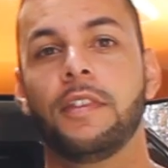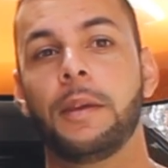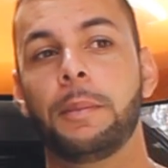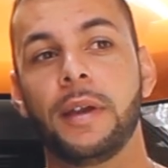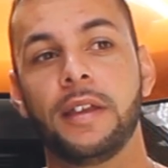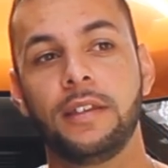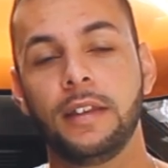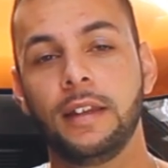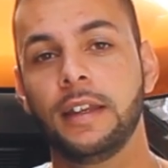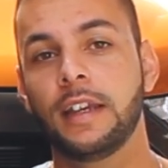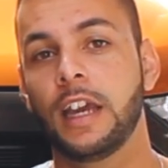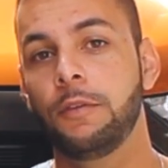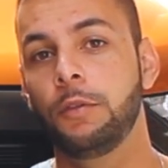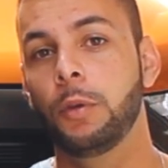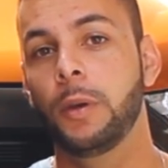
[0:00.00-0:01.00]
They basically
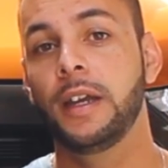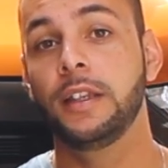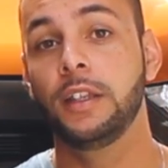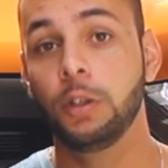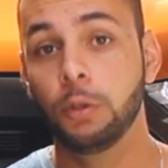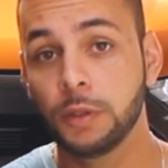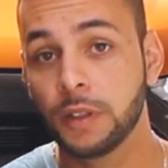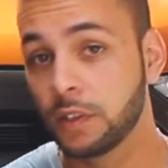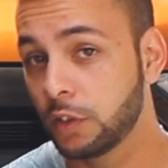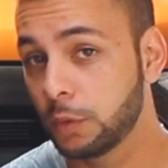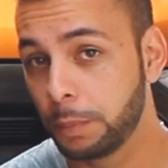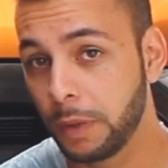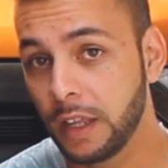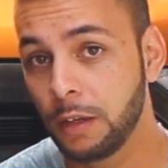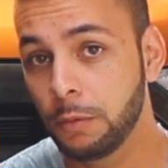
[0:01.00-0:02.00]
gave you a new
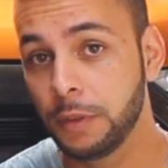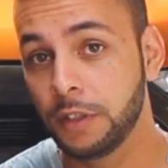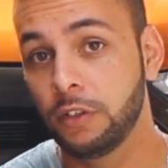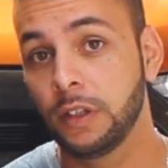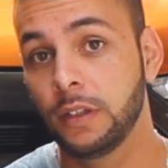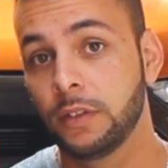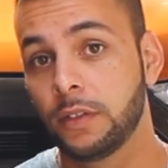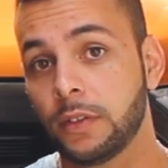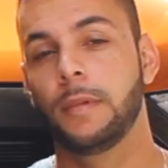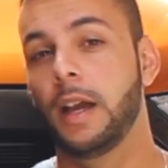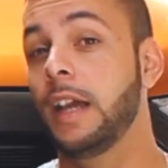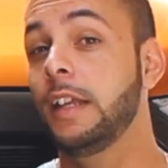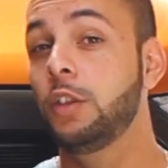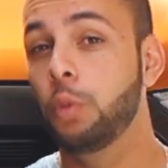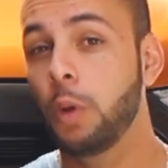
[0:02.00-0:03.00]
display, which is
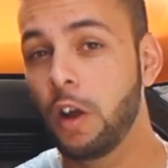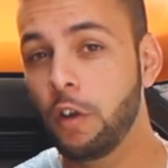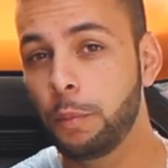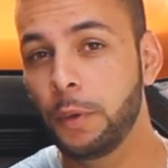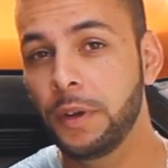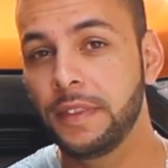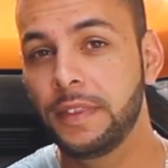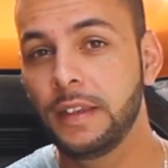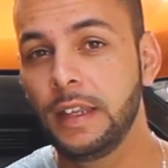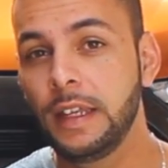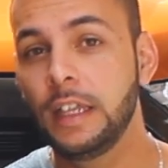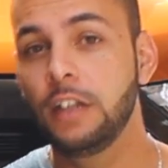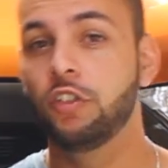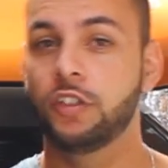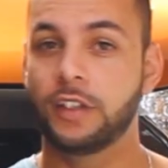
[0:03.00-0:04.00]
a
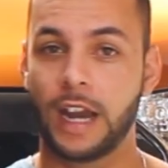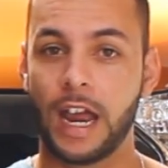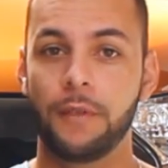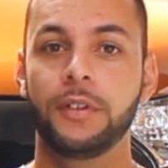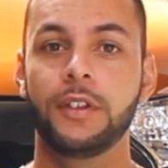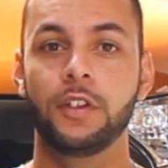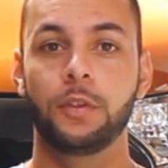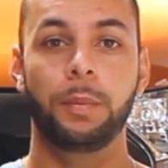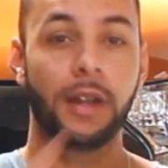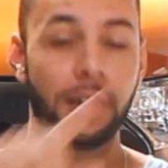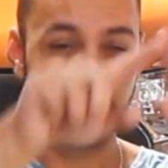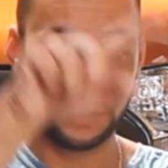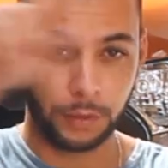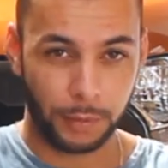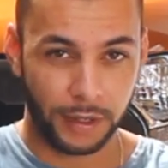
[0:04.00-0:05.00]
12.3-inch driver display,
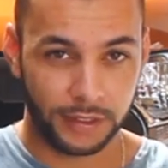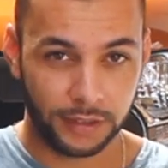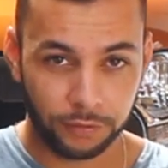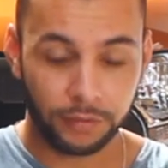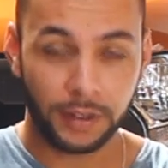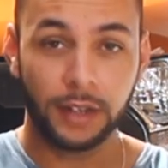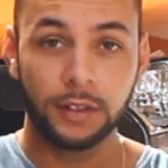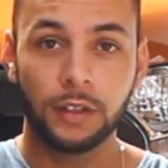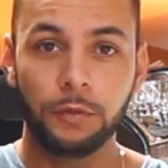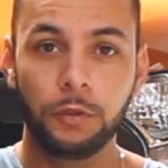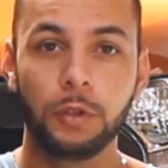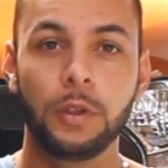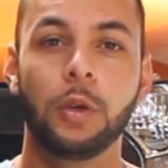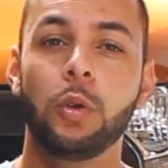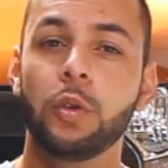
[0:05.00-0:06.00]
so the one in front of
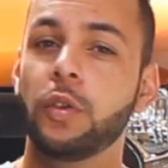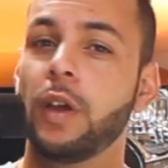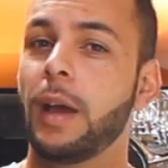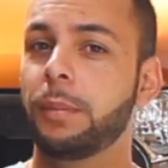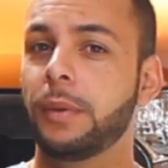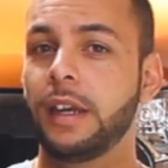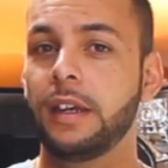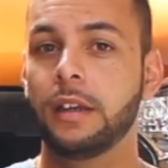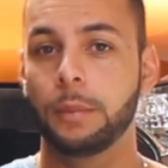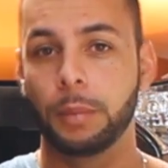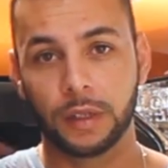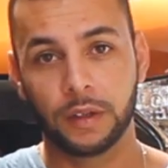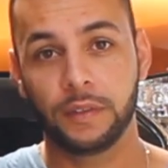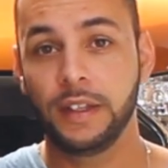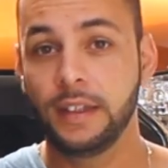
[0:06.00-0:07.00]
you. They also upgraded a
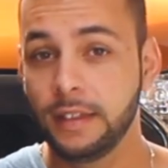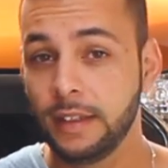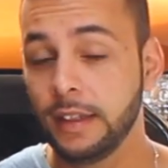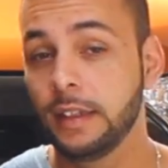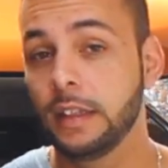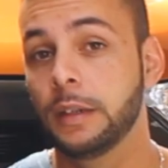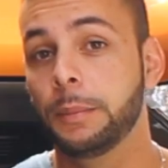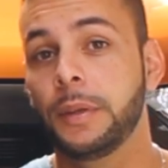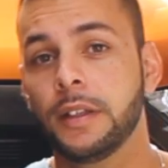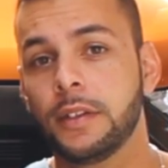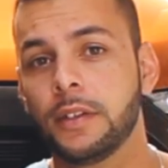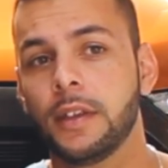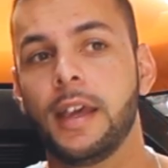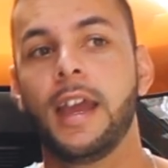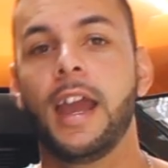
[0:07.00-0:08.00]
bit of the interior
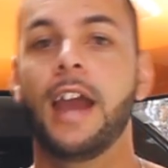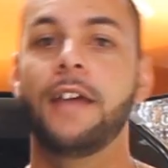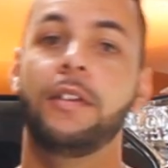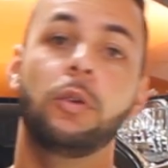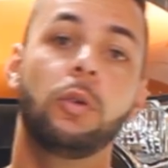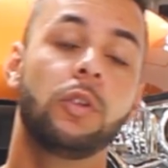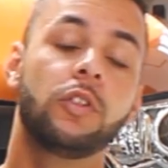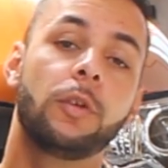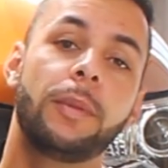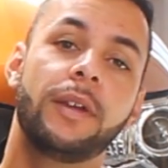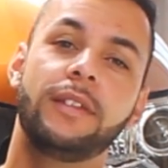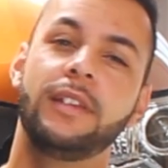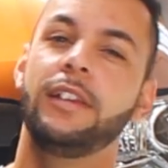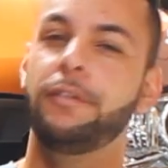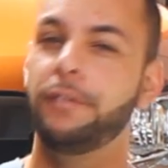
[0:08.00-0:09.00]
bits, and they also
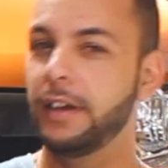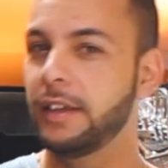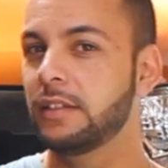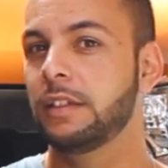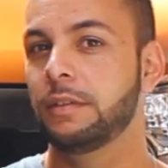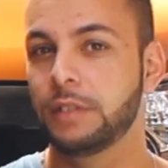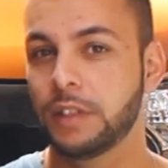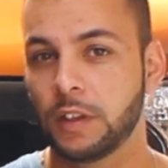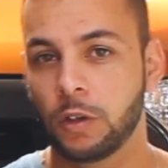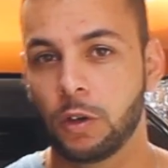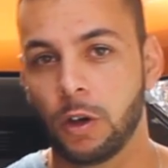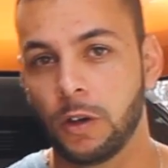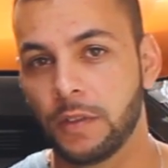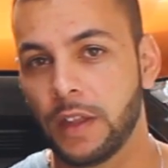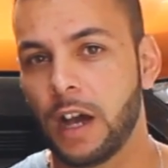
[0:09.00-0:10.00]
basically facelifted the
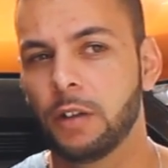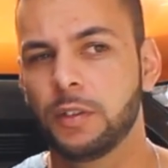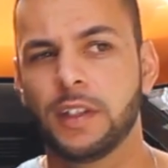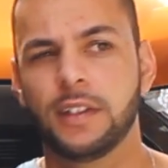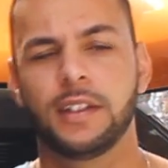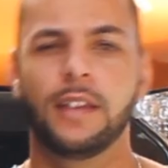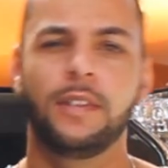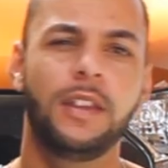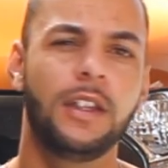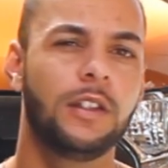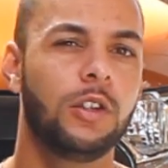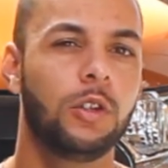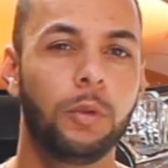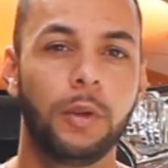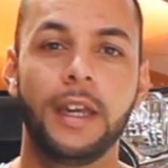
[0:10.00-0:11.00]
car on the outside. So I think
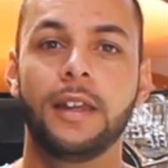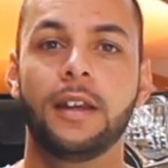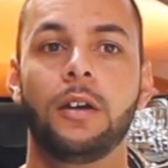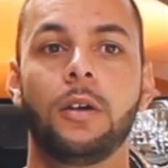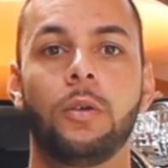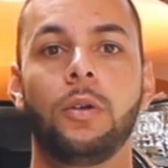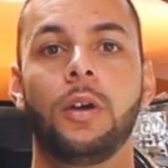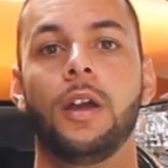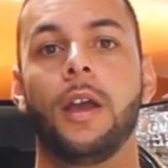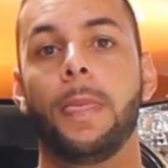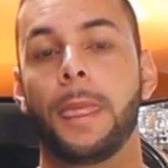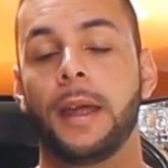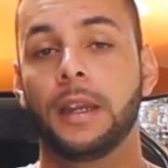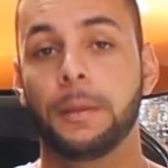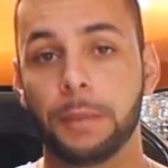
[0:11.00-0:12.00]
new aero
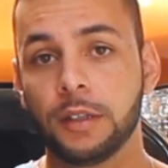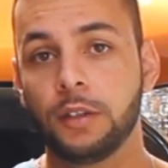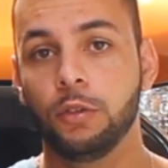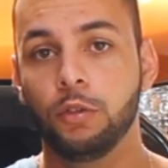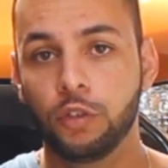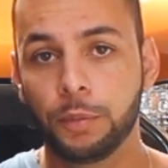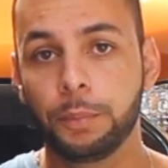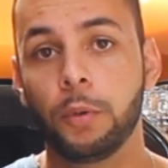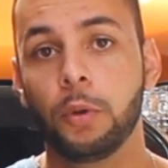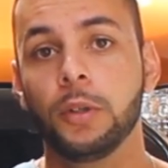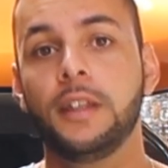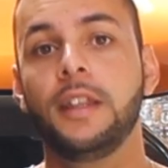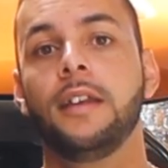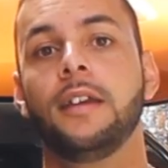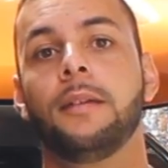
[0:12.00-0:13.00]
and a bit new
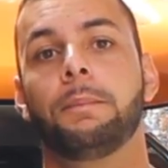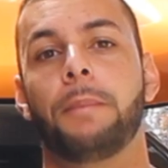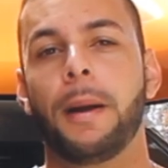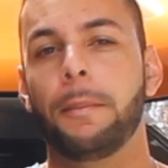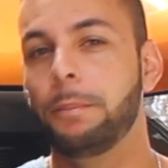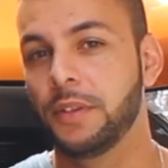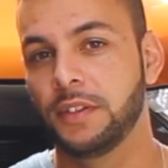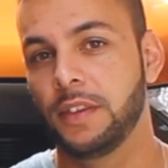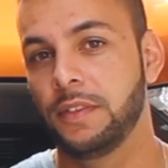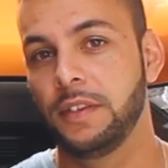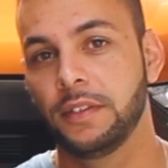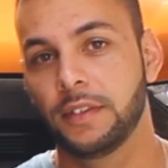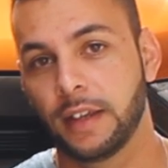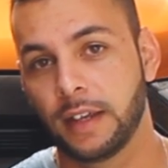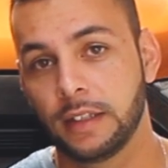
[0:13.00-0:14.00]
sporting bumpers and
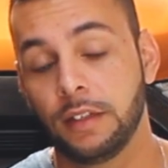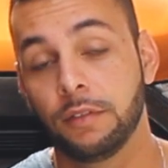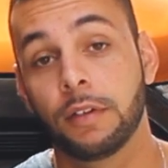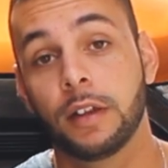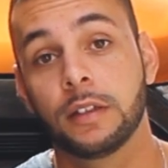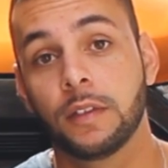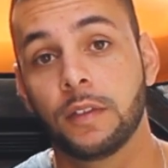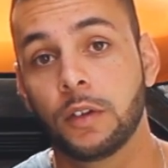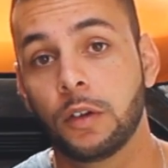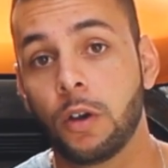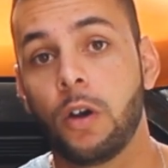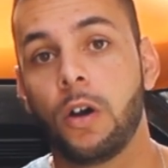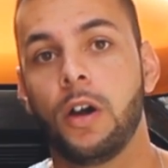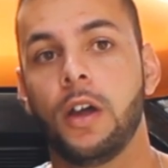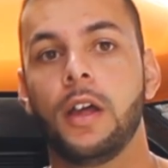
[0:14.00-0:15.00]
things like that in front of the
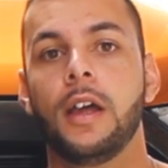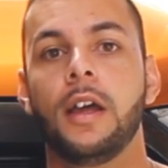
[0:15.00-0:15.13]
car.